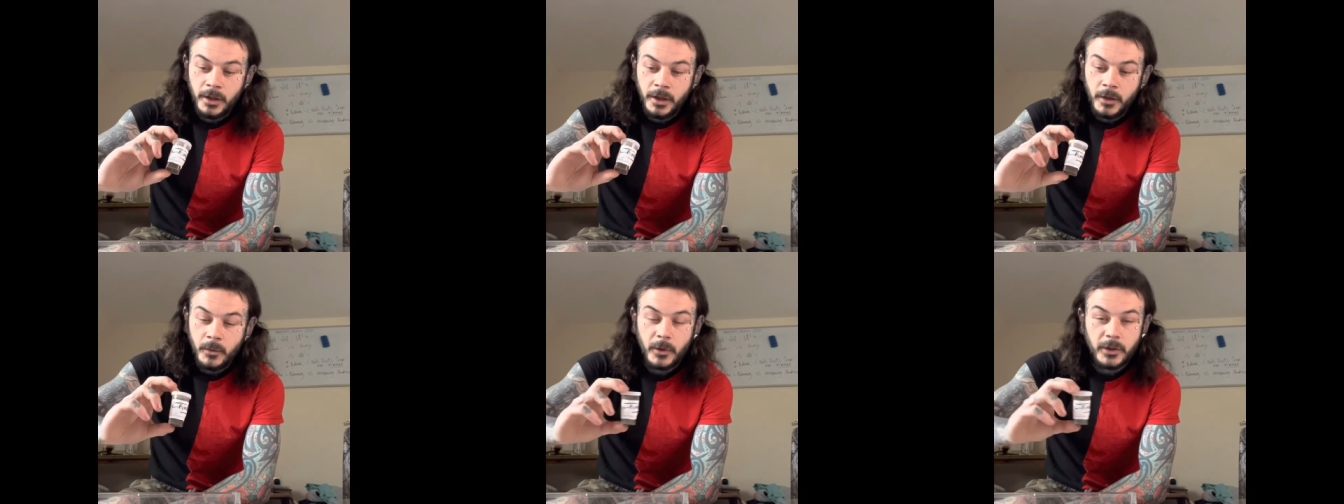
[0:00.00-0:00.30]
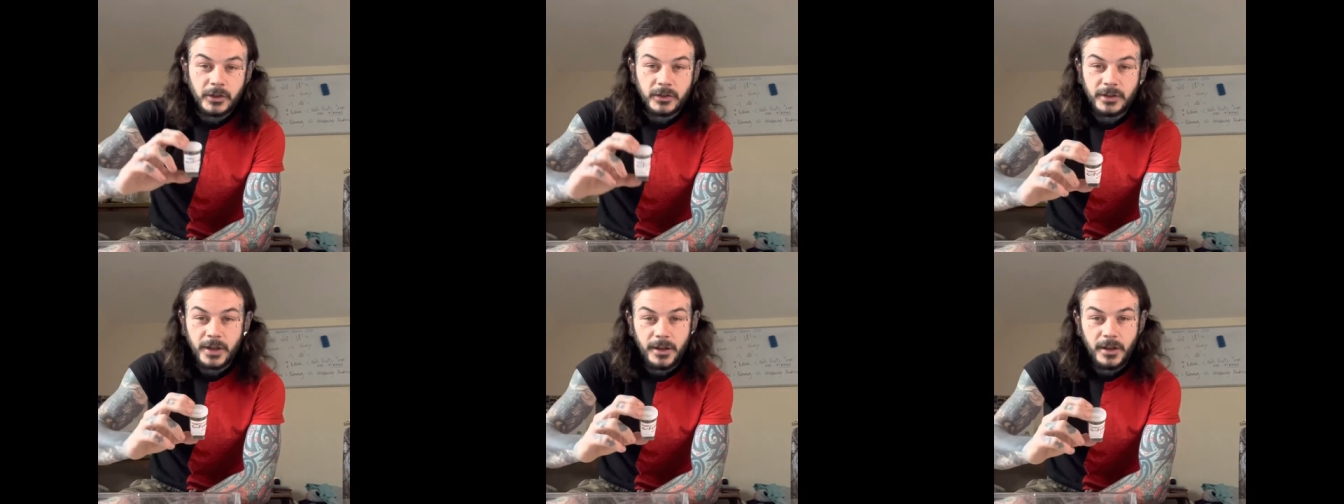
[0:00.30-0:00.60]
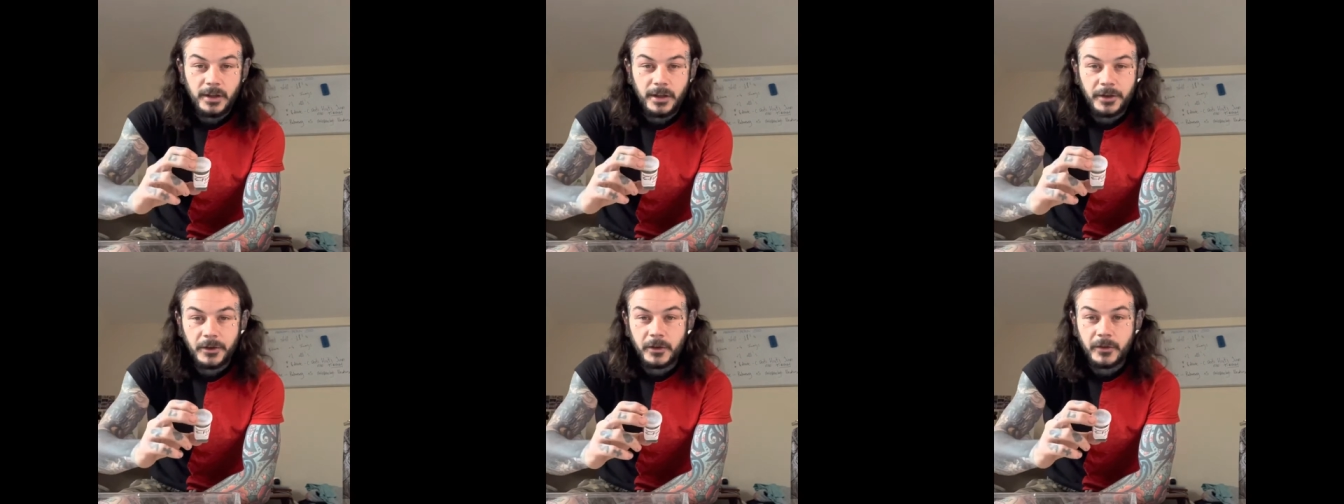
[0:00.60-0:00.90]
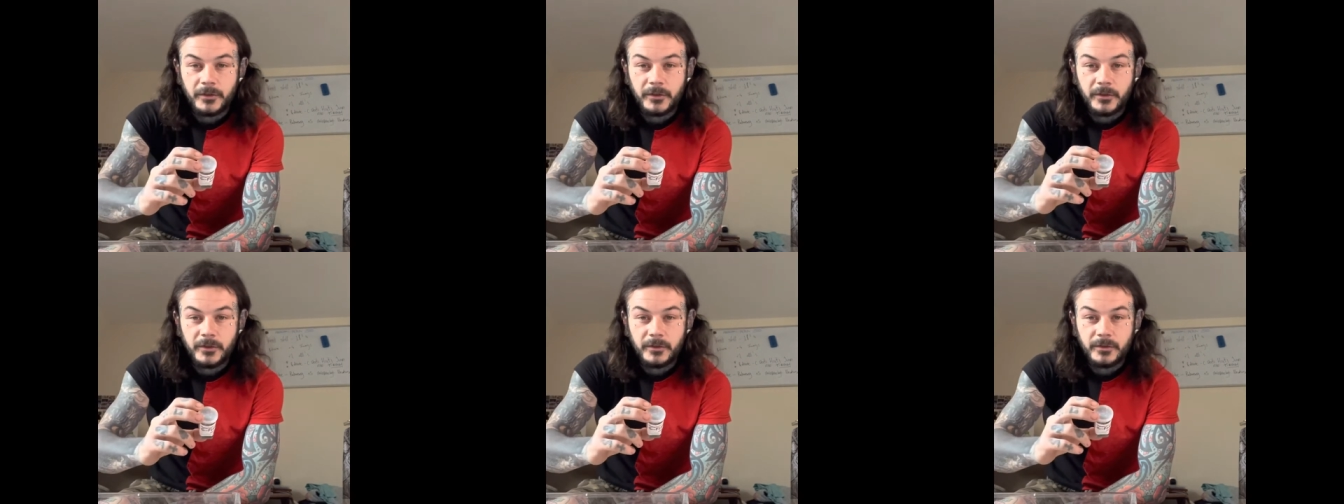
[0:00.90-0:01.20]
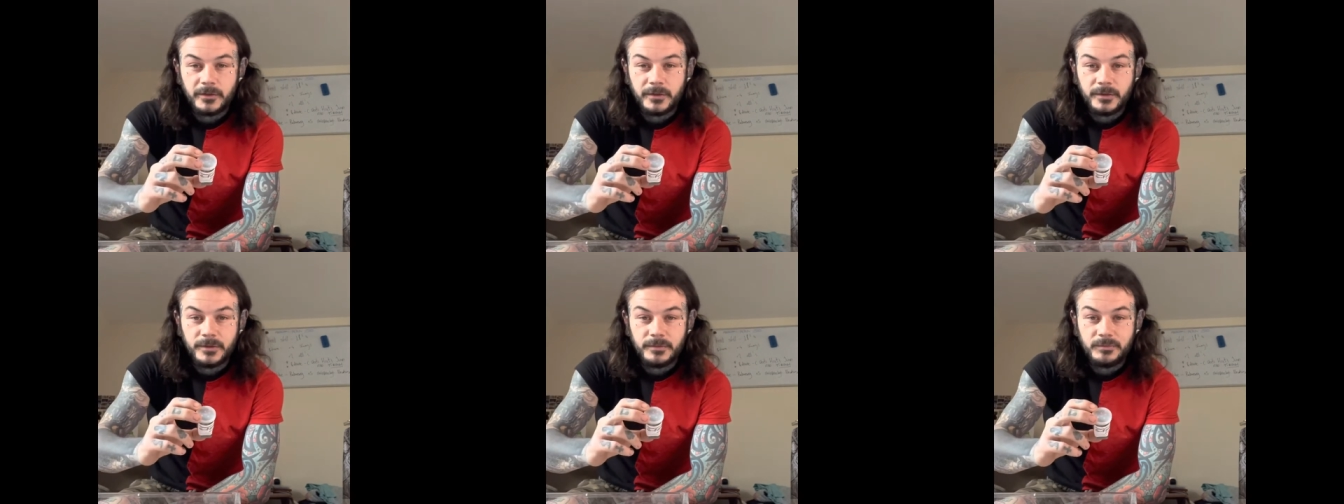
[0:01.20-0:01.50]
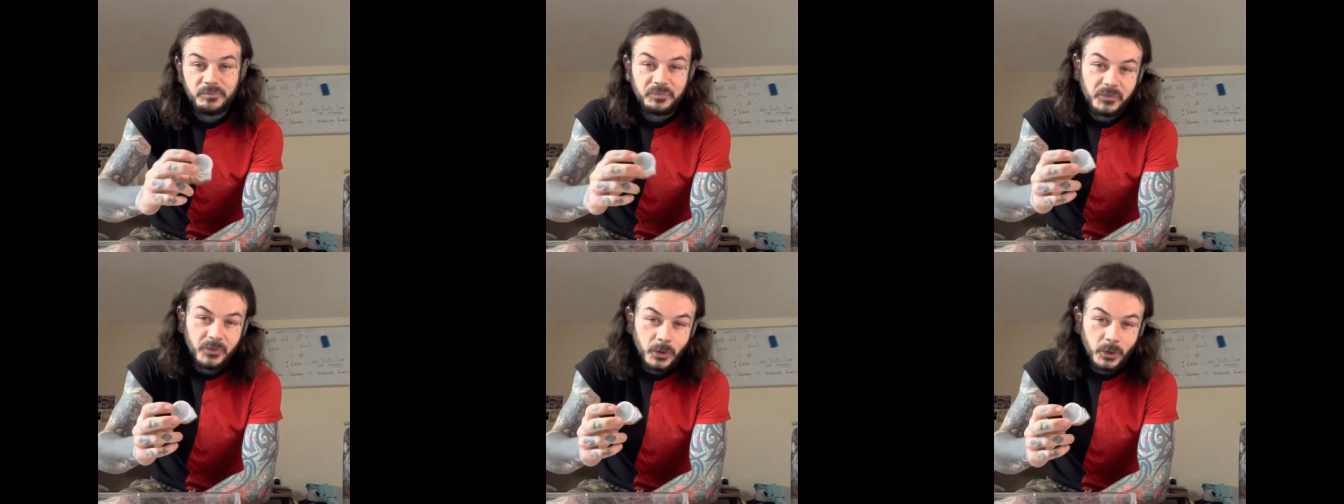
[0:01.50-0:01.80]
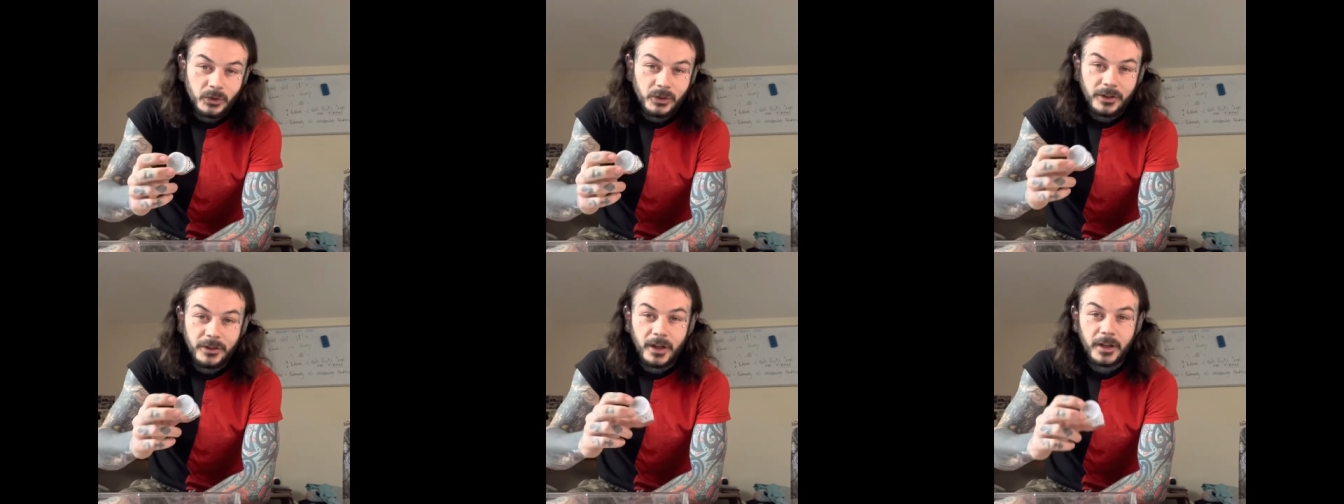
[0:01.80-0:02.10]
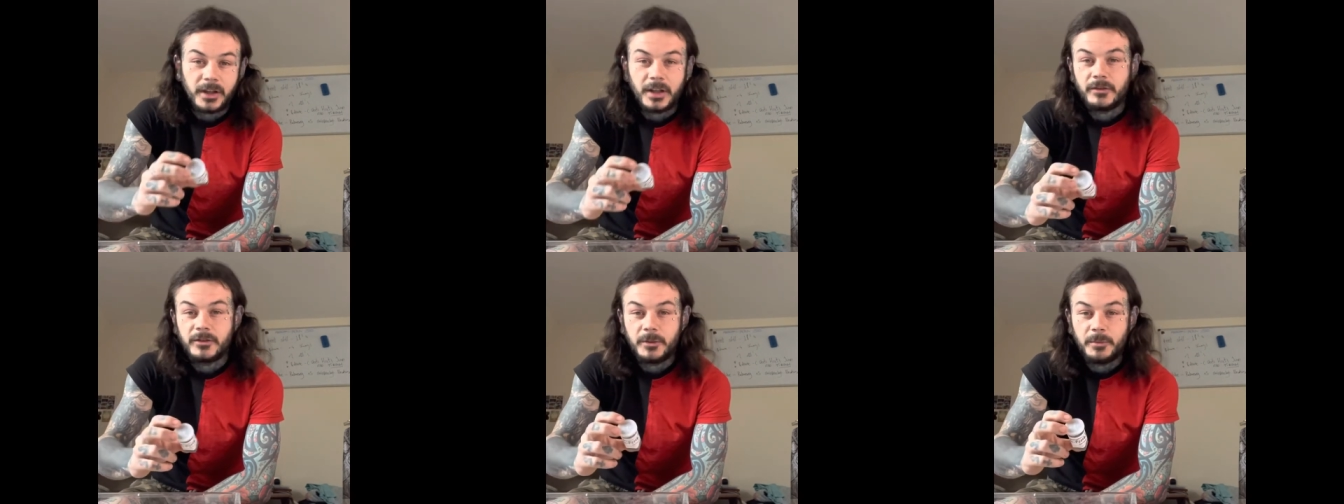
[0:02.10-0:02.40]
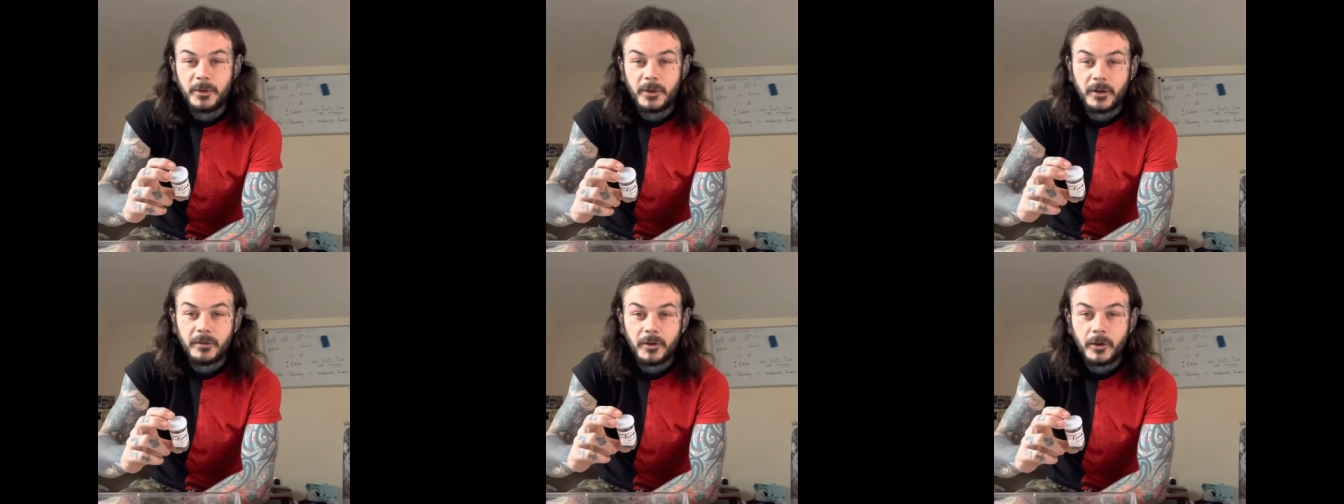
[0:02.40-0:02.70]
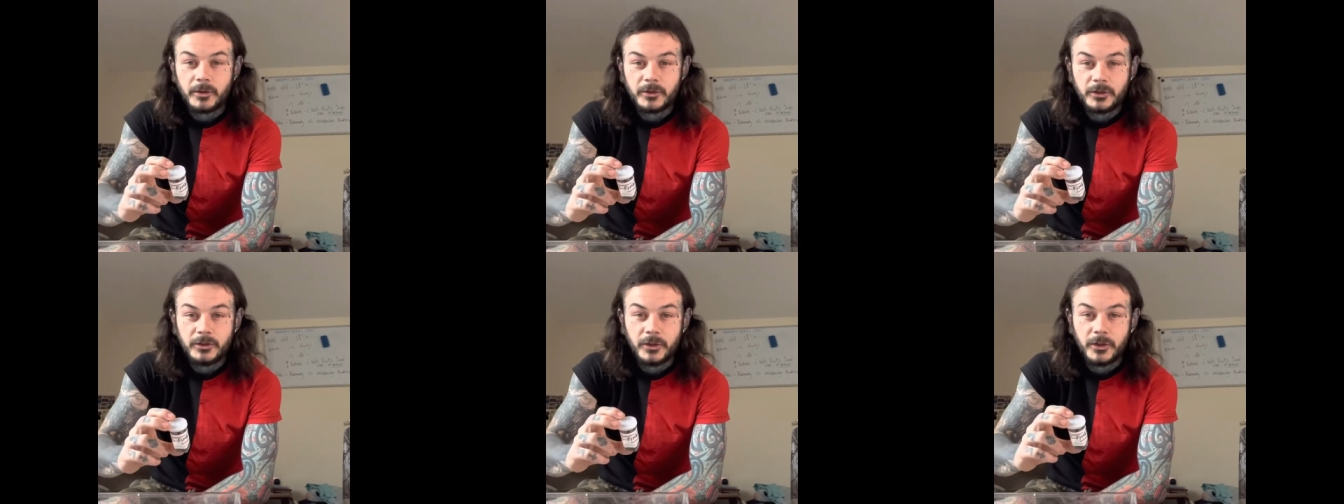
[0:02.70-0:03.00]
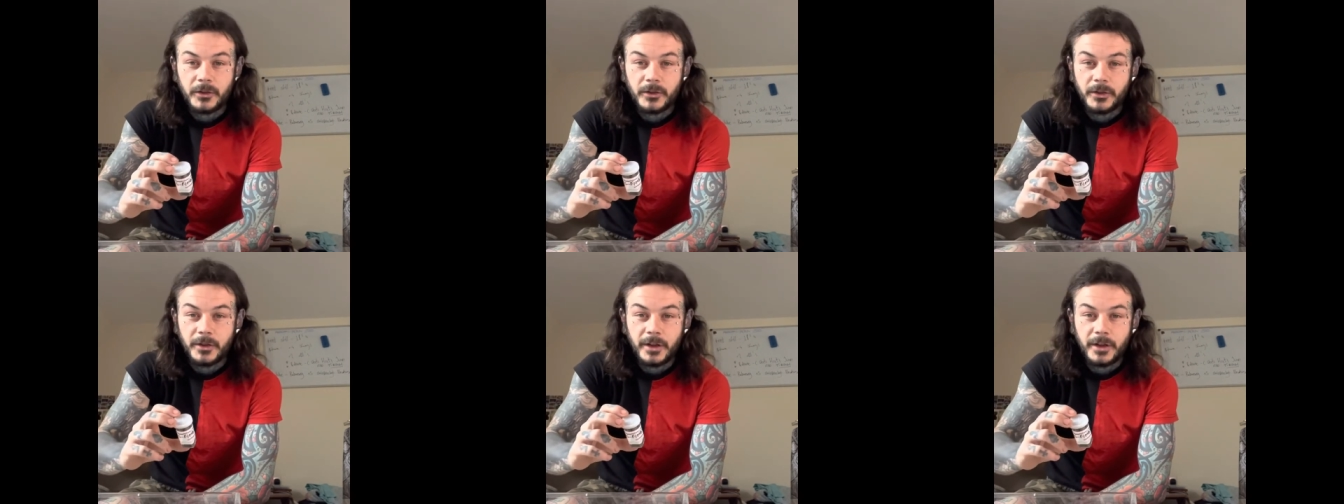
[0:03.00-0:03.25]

when you take the lid off, usually that gives them enough oxygen